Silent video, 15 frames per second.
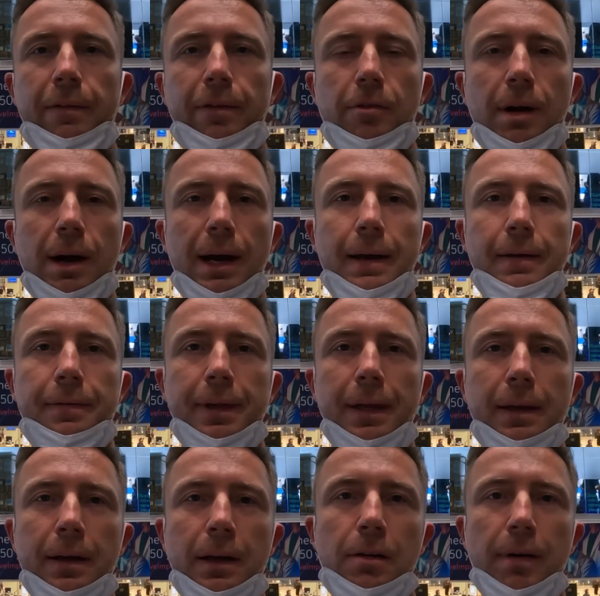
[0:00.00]
Arrived
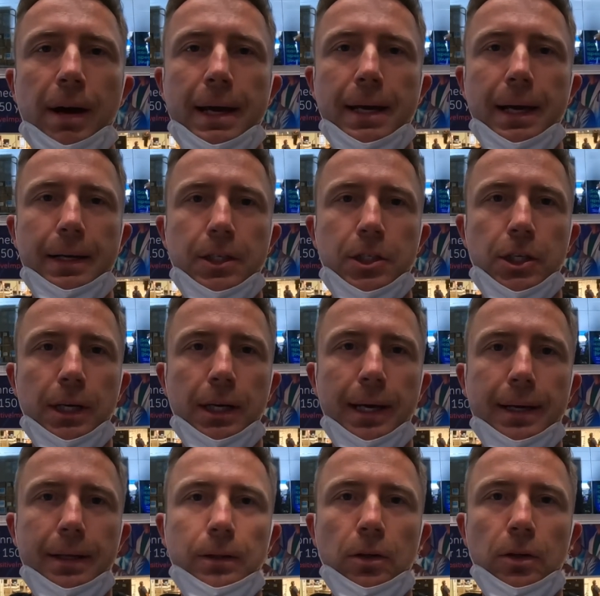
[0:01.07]
in a grey and
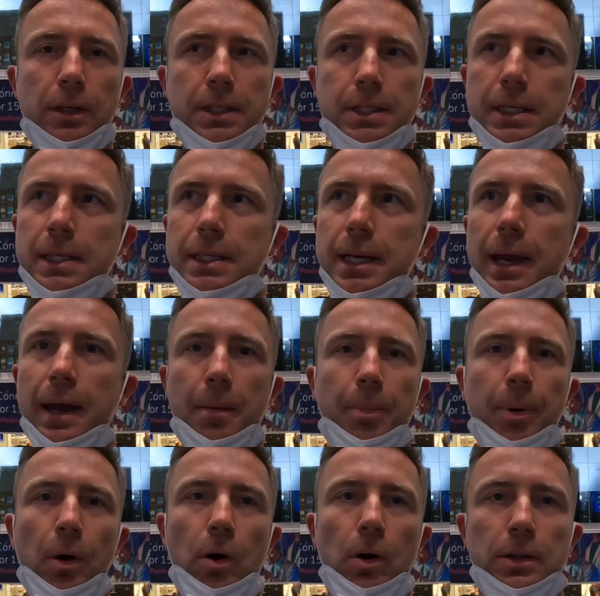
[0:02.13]
chilly London City
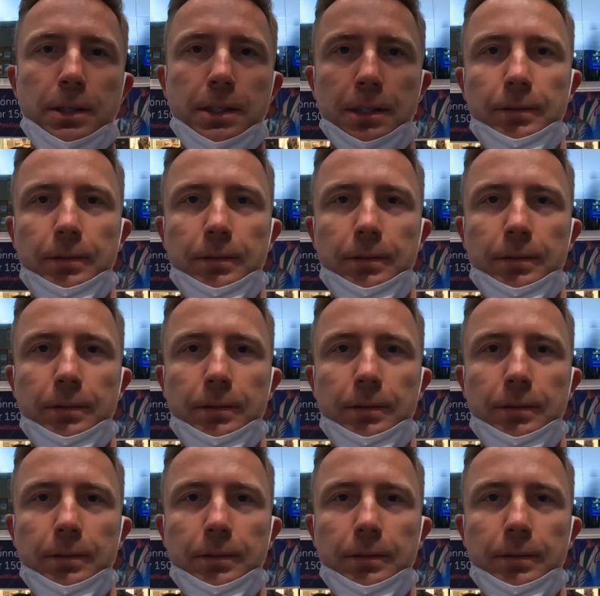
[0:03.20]
airport.